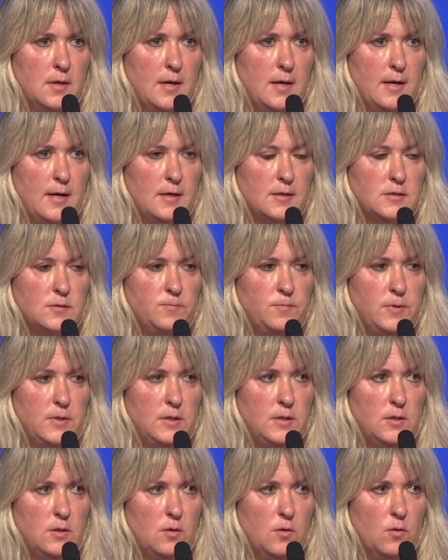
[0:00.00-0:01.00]

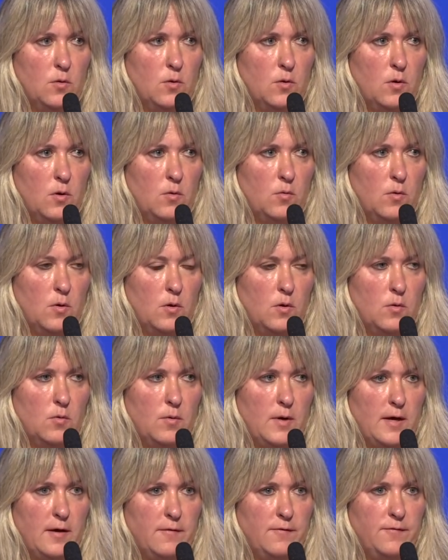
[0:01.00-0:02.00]

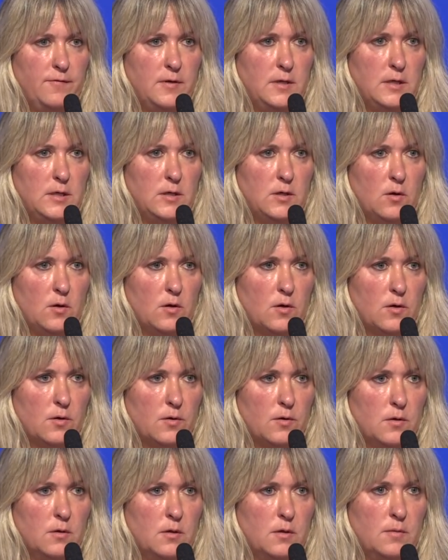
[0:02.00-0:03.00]

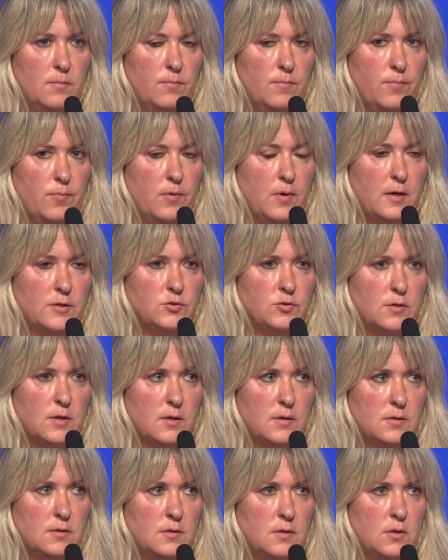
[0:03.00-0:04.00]
S-P-O-O-F-E-R
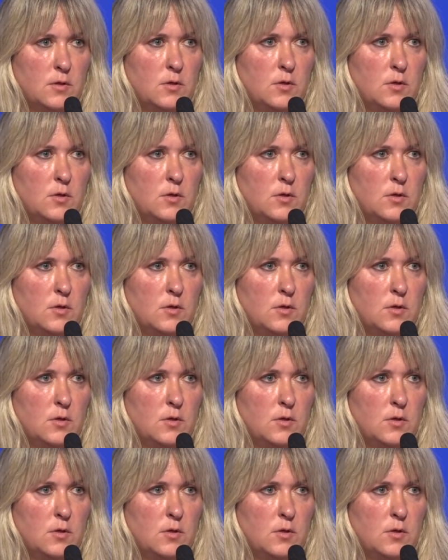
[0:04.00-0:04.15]
project,